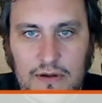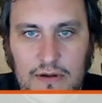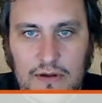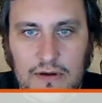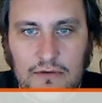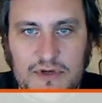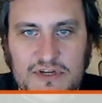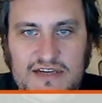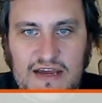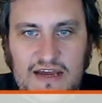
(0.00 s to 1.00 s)
Right, let me
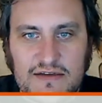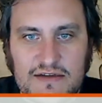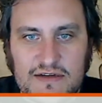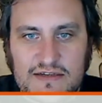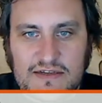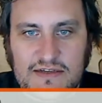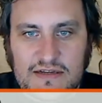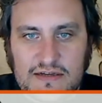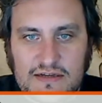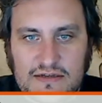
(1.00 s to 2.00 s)
just sanitize this
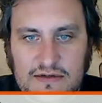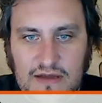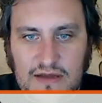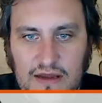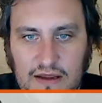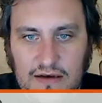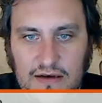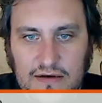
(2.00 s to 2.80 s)
list and.